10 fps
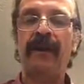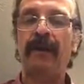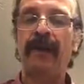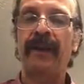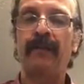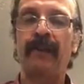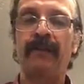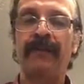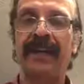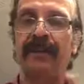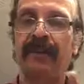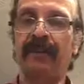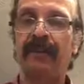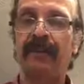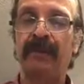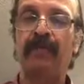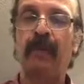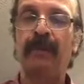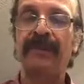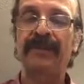ingredient one, which I don't have the recipe
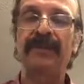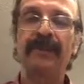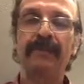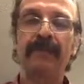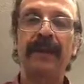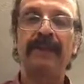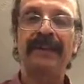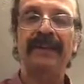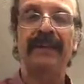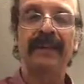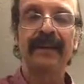for, but it's pretty basic.